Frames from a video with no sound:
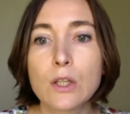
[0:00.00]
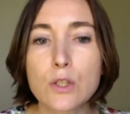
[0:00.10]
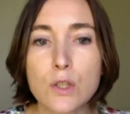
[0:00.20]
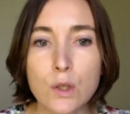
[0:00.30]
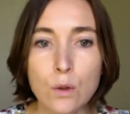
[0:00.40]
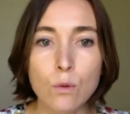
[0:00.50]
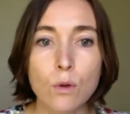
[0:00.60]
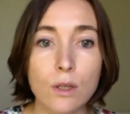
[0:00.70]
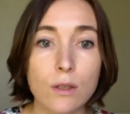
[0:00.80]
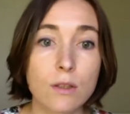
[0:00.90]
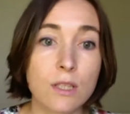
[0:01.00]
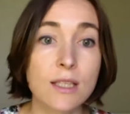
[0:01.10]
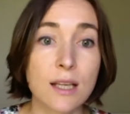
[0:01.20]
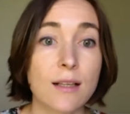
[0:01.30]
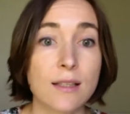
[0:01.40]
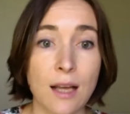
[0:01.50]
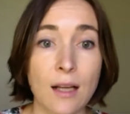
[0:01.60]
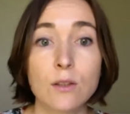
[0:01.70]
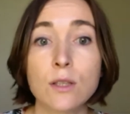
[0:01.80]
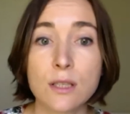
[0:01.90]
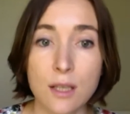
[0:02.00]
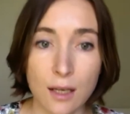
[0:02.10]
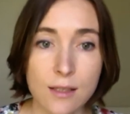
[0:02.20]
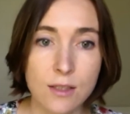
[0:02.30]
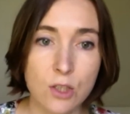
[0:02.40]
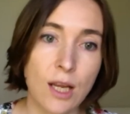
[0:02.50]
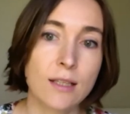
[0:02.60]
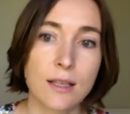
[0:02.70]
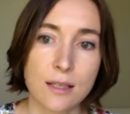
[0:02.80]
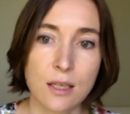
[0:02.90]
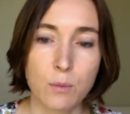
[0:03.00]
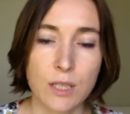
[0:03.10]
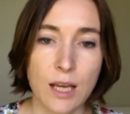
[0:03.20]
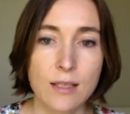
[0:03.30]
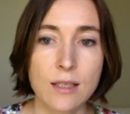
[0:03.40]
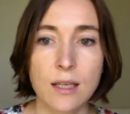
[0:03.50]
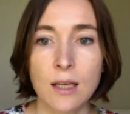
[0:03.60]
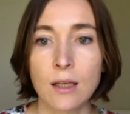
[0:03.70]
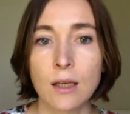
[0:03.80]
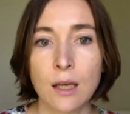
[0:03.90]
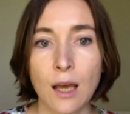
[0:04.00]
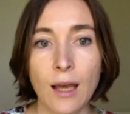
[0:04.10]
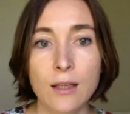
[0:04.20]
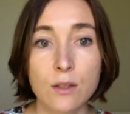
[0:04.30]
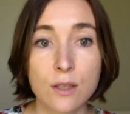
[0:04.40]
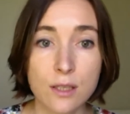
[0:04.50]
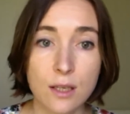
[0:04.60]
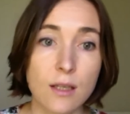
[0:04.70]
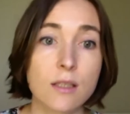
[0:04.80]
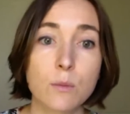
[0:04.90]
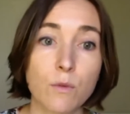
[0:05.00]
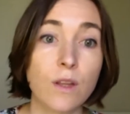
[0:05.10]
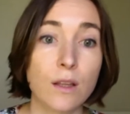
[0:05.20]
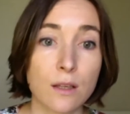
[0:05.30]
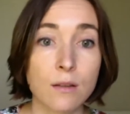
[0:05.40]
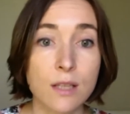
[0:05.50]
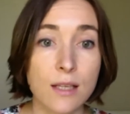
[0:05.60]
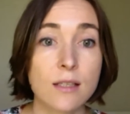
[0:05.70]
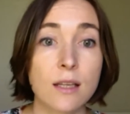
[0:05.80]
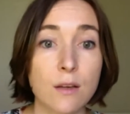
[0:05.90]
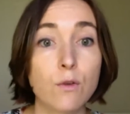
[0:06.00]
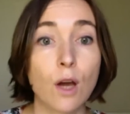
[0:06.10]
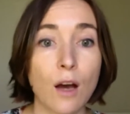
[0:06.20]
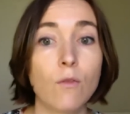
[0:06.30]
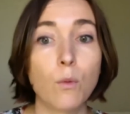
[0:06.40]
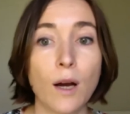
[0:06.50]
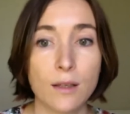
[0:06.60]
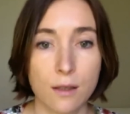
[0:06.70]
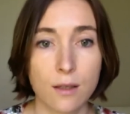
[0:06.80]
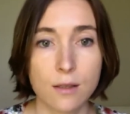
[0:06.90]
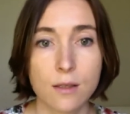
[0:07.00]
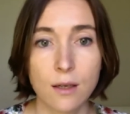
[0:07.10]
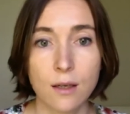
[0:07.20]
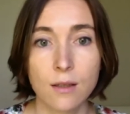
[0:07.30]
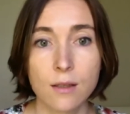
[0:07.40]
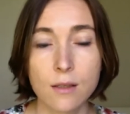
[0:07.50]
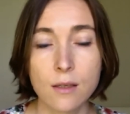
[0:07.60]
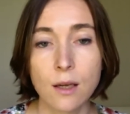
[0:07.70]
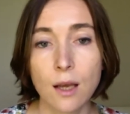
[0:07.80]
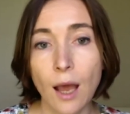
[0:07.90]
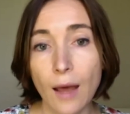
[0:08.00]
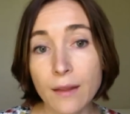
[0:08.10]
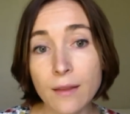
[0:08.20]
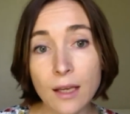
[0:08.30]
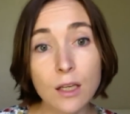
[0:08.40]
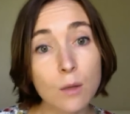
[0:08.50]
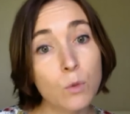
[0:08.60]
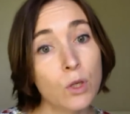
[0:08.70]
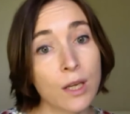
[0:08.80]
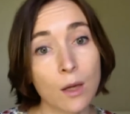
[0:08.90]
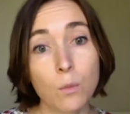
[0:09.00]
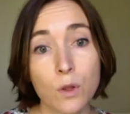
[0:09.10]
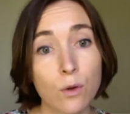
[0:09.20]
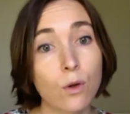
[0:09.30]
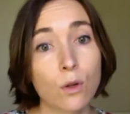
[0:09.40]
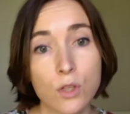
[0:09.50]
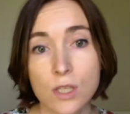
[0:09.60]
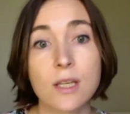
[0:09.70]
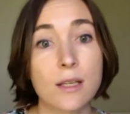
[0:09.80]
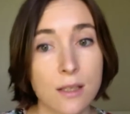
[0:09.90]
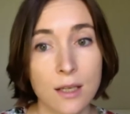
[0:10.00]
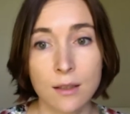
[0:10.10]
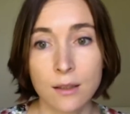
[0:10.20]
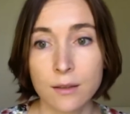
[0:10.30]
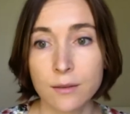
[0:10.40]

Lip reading: to discuss that, to discuss genetic SNP testing and to discuss some of the other testing if you have wider concerns. And then they can communicate with your oncologist as needed.